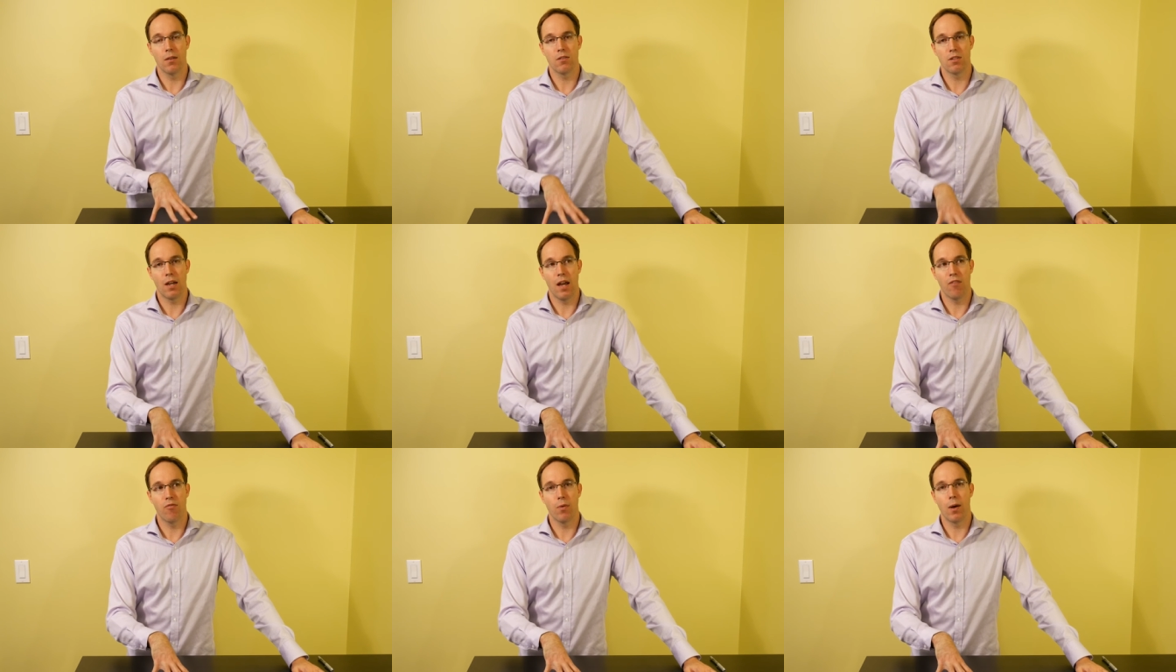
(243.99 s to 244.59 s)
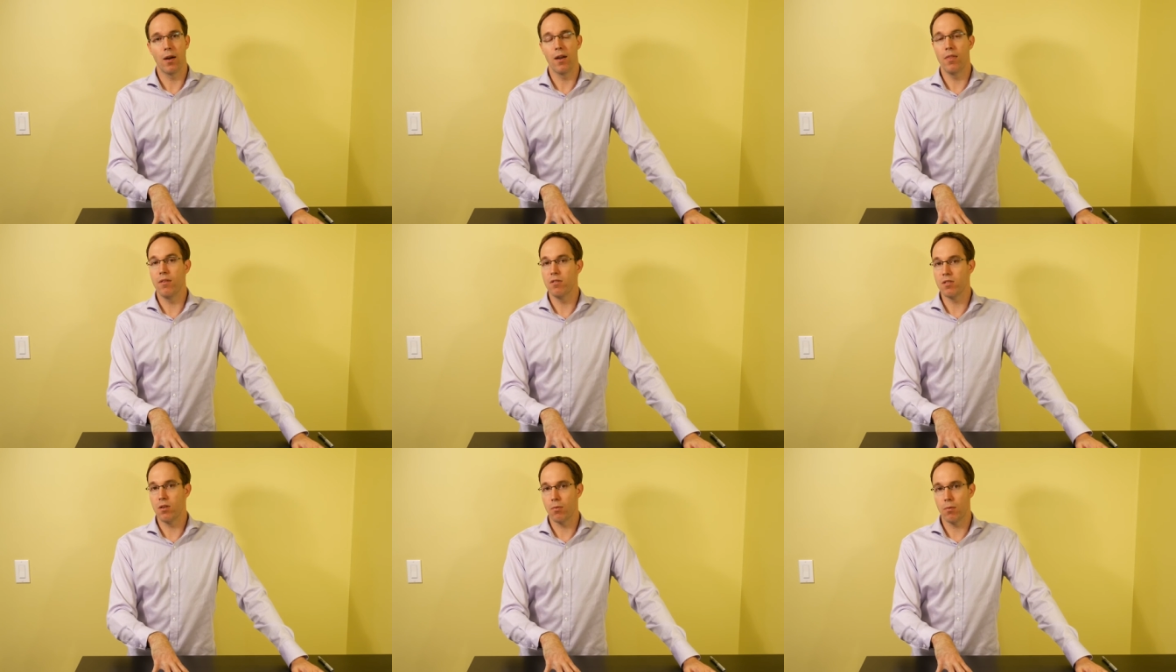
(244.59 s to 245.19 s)
software, and
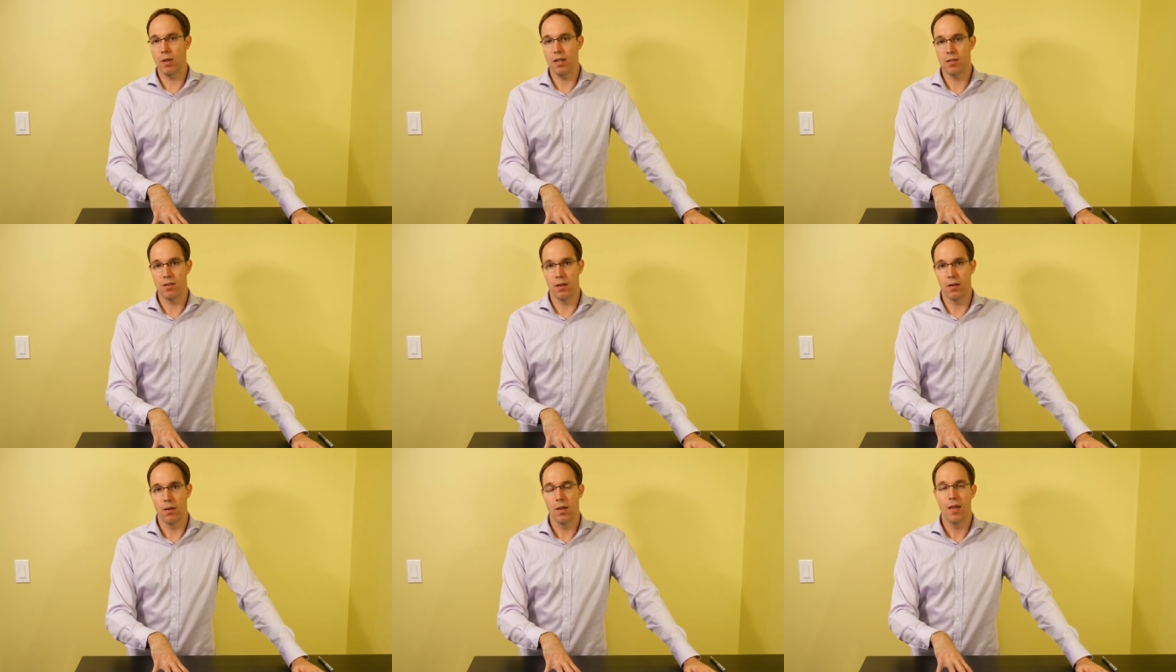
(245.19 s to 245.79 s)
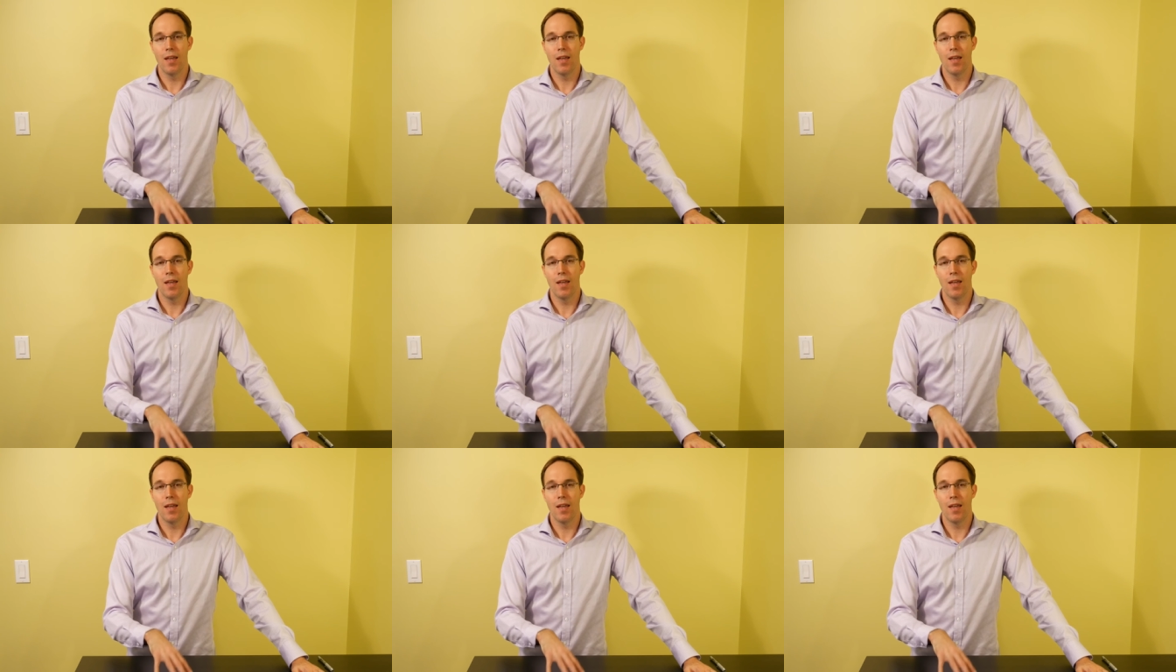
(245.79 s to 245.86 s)
there's a reason.